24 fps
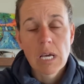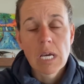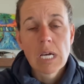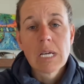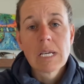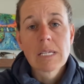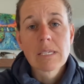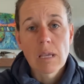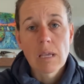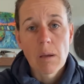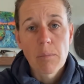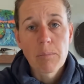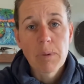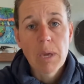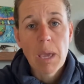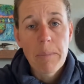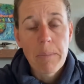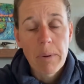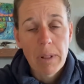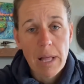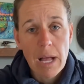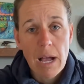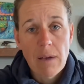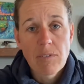Some
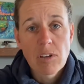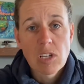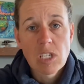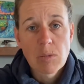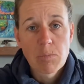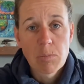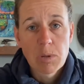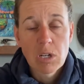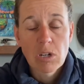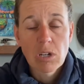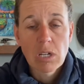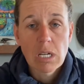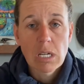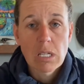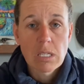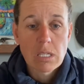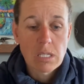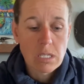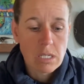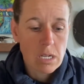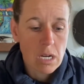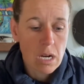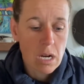people have experienced